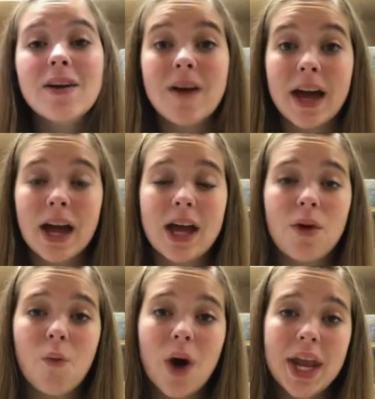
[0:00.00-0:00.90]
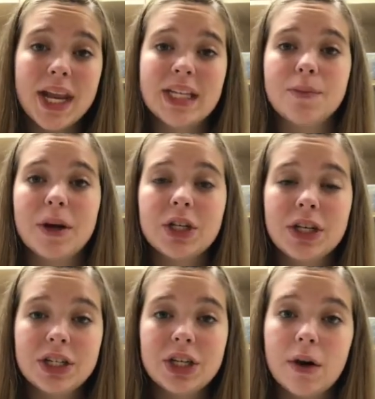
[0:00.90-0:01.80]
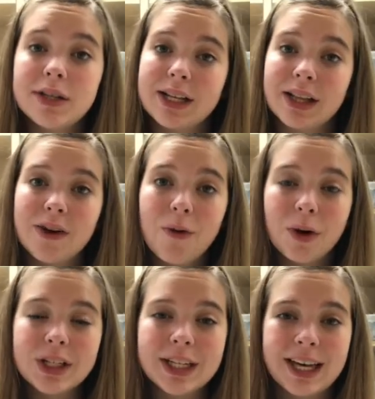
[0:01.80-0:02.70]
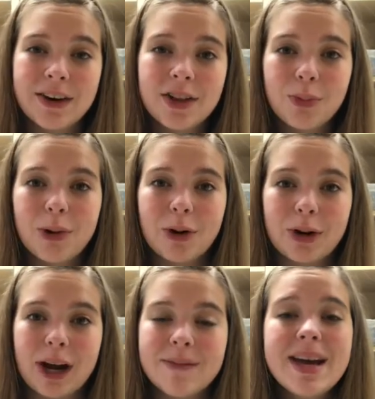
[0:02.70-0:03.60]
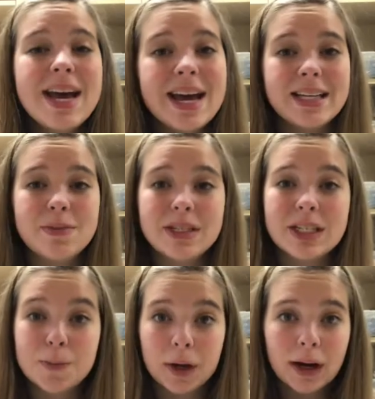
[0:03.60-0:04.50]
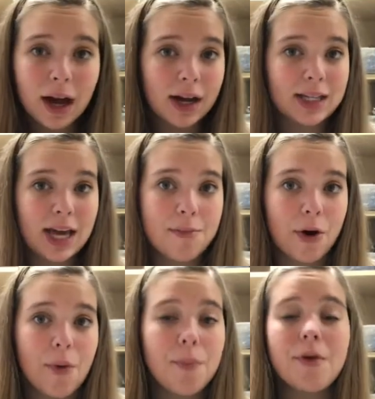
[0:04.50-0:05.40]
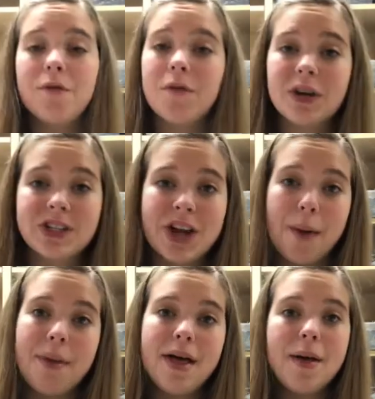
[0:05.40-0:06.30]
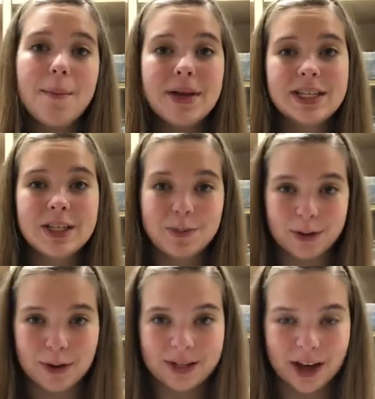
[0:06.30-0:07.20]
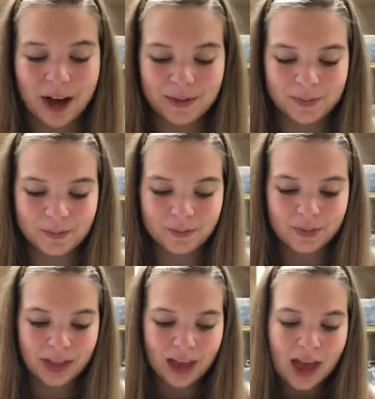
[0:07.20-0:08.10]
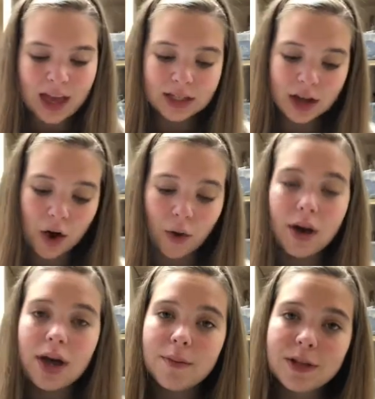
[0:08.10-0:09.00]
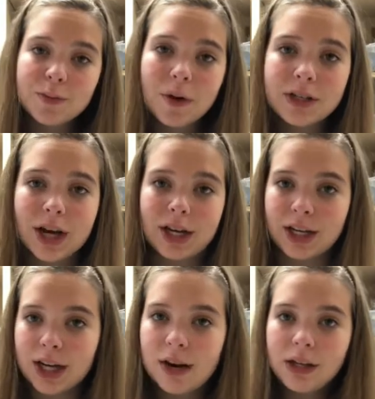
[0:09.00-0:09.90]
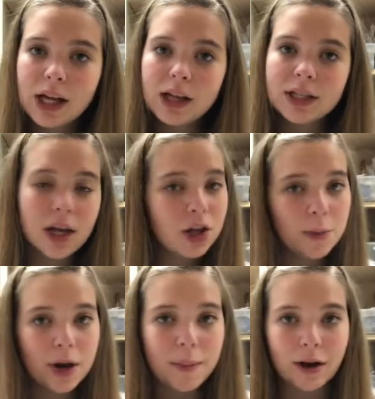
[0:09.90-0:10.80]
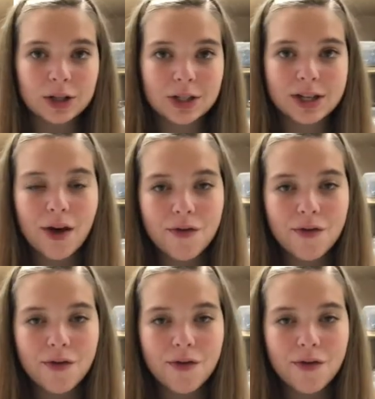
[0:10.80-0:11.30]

and one especially to note and look forward to later in the program is Mrs. Periodic Table. But first up, Mrs. Proton. So, Ms. Proton, can you tell us a little bit about yourself?